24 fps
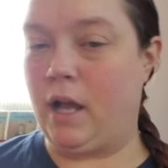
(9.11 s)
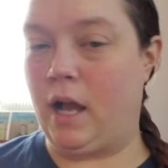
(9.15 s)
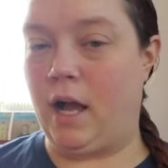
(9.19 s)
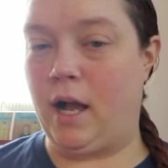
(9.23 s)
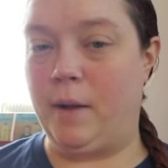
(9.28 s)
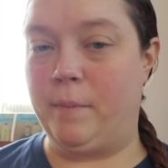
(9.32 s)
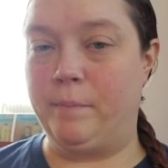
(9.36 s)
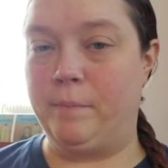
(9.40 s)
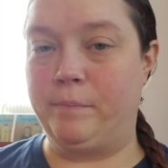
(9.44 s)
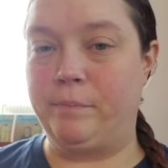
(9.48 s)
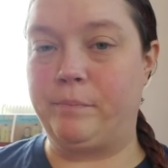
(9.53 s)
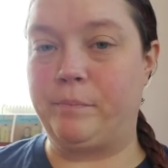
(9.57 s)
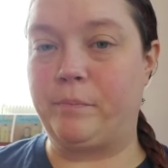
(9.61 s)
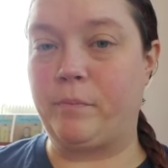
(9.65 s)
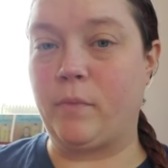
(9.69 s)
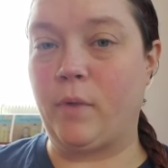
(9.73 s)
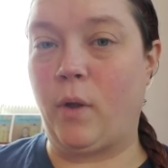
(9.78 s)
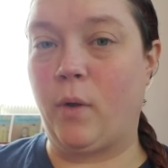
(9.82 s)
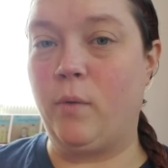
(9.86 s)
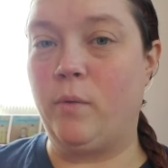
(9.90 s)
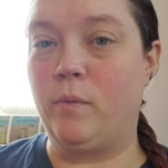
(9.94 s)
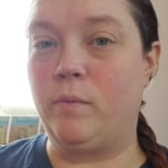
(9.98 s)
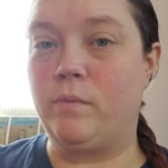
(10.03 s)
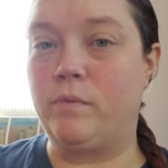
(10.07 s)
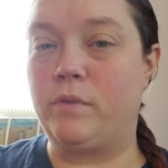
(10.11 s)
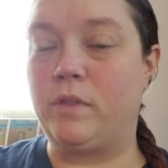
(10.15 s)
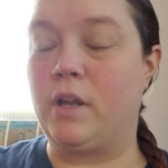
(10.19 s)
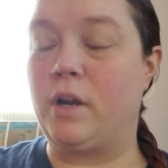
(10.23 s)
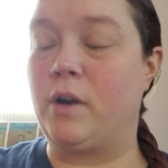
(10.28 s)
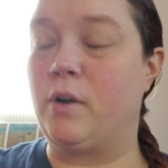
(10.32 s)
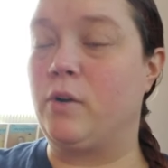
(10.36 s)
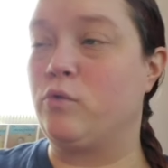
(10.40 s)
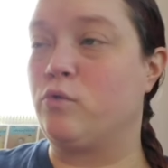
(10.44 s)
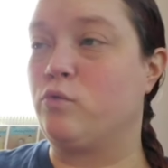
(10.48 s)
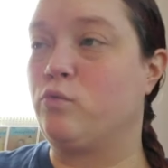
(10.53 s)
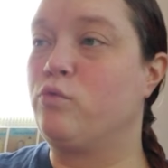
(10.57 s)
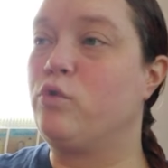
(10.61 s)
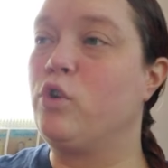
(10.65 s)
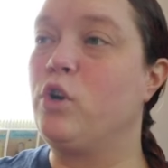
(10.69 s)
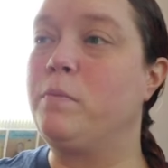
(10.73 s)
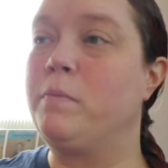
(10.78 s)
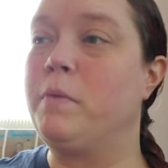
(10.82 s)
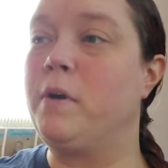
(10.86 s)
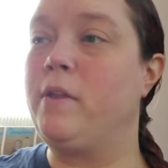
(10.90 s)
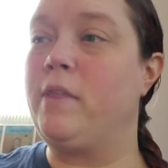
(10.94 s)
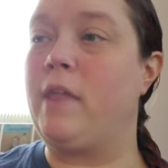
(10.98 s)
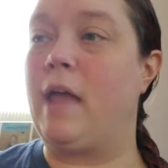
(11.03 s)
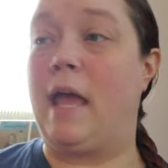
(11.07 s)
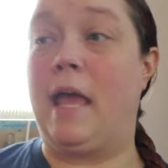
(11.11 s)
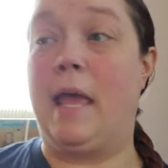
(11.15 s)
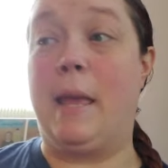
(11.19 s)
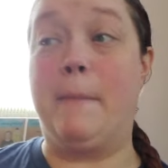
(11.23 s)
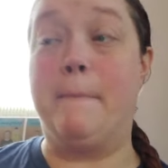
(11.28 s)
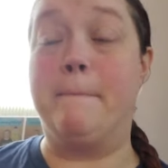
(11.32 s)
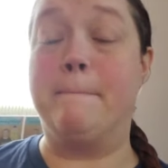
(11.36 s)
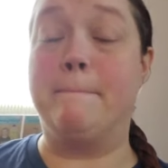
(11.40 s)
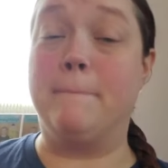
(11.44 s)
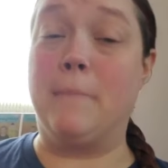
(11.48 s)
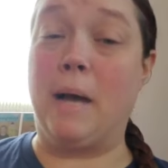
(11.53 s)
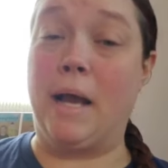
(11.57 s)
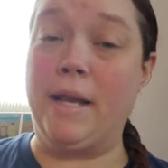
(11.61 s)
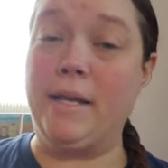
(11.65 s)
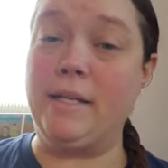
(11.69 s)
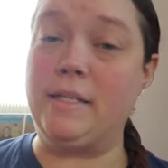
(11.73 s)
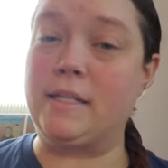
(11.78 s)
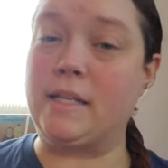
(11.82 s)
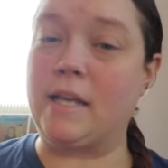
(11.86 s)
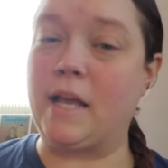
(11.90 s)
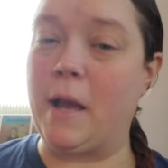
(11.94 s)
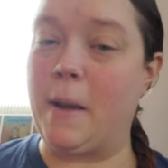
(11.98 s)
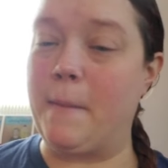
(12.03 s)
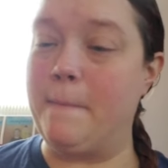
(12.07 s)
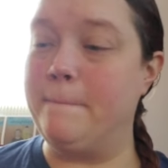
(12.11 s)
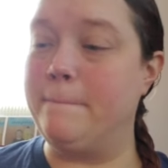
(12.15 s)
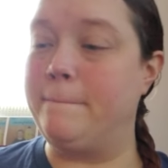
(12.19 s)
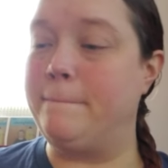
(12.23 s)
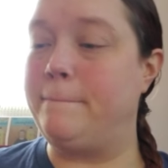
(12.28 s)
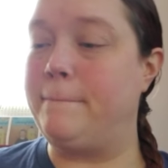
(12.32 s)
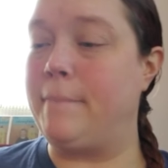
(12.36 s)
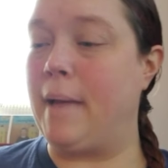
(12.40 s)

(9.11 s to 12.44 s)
Um, there's rumor that it might come